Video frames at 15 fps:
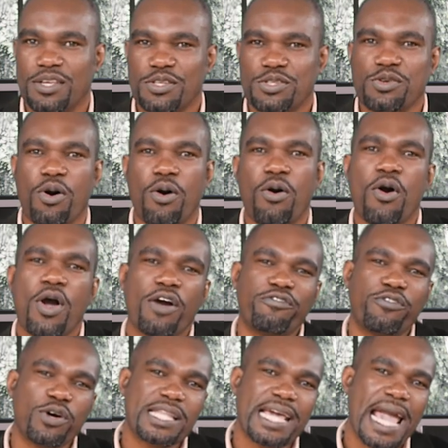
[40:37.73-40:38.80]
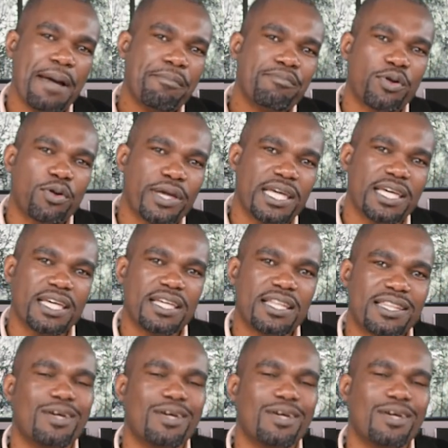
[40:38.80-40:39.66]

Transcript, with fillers: So for the employee,